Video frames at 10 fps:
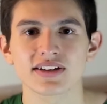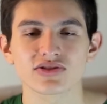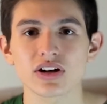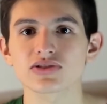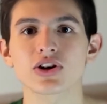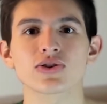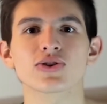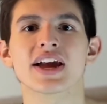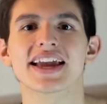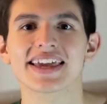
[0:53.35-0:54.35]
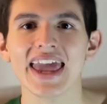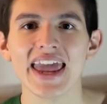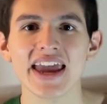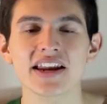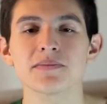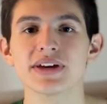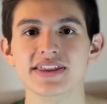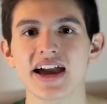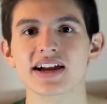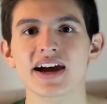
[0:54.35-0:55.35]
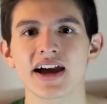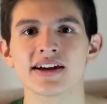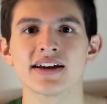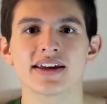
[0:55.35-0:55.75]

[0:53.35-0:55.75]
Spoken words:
Sauce Gardner can be that guy.